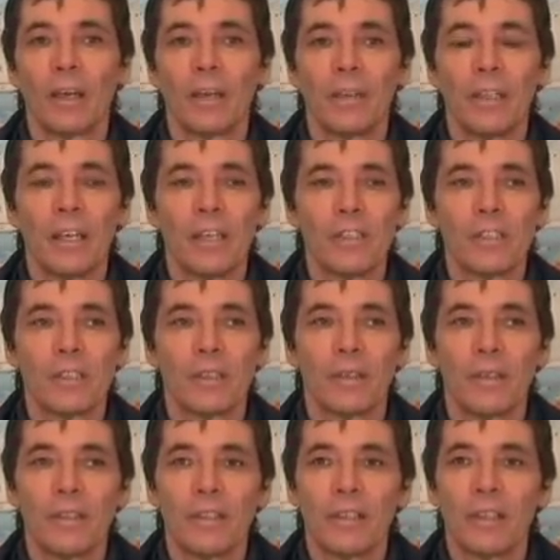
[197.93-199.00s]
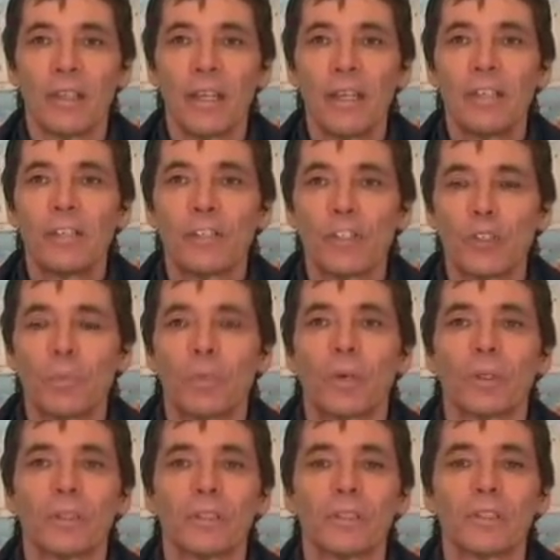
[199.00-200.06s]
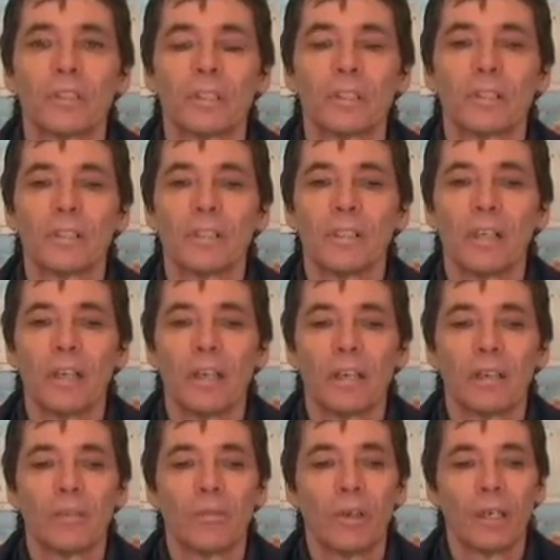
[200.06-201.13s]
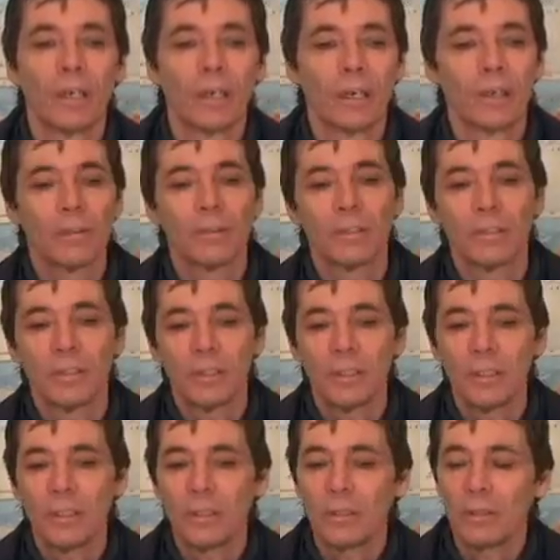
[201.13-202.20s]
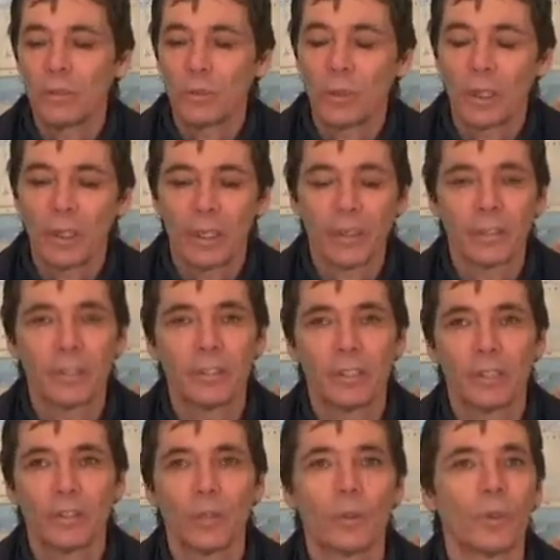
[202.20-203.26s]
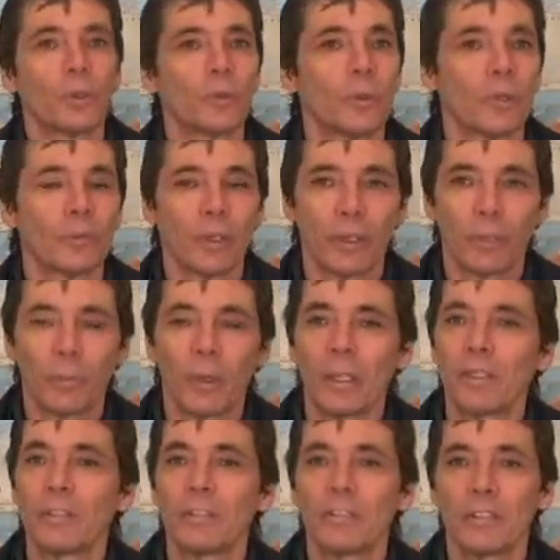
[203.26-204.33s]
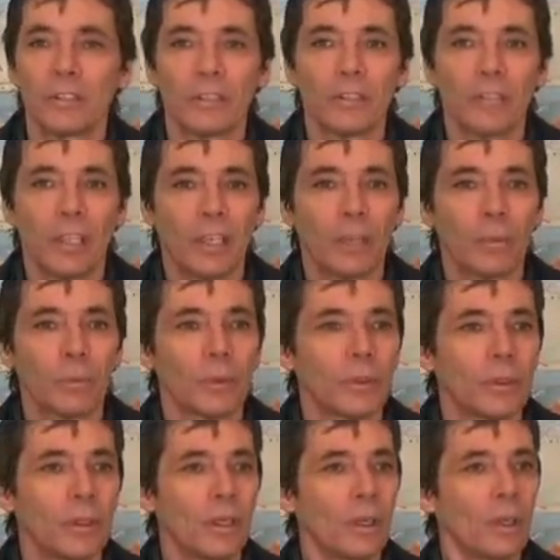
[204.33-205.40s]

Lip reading: There is a delayed response, and when I see, do I like an essential oil, do I want to buy this, is the sandalwood